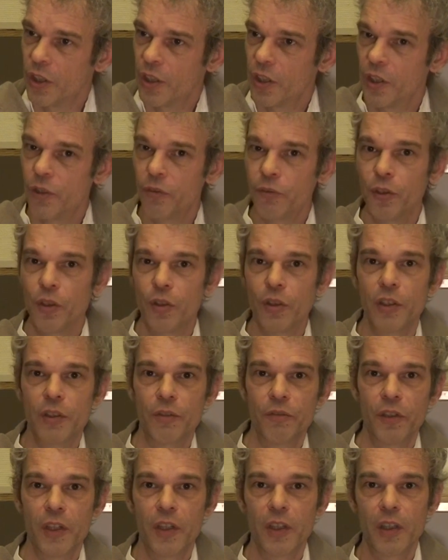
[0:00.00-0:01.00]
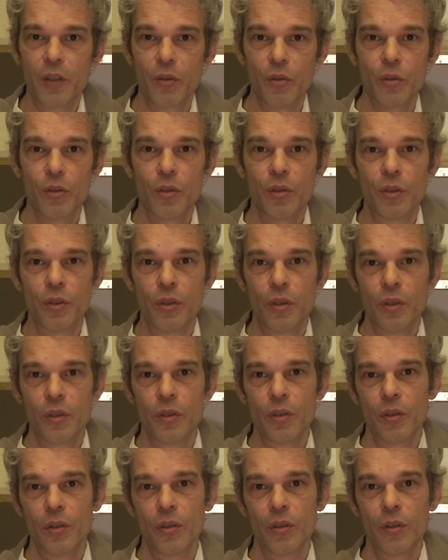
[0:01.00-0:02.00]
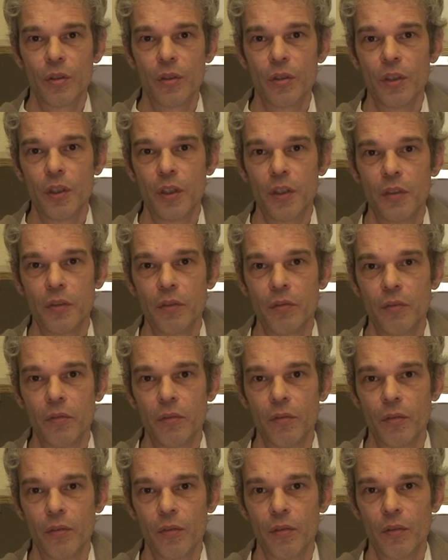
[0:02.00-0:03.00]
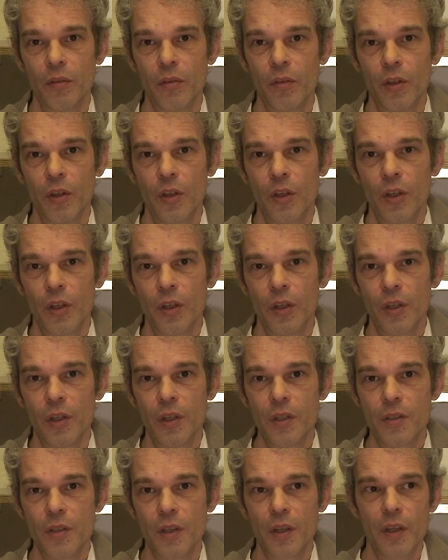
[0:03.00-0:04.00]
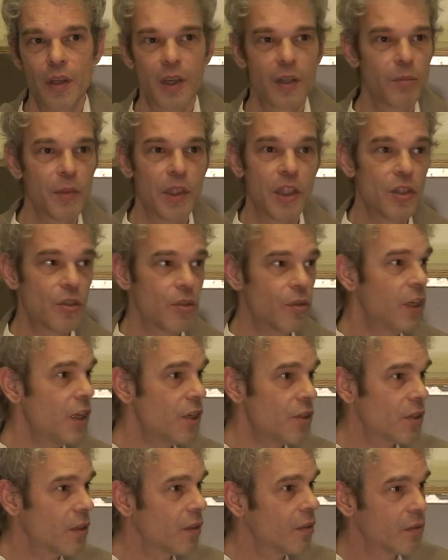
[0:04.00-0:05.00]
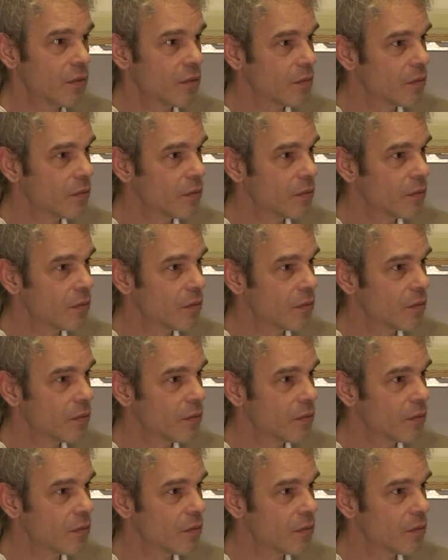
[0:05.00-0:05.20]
If you are very good in, let's say, administration,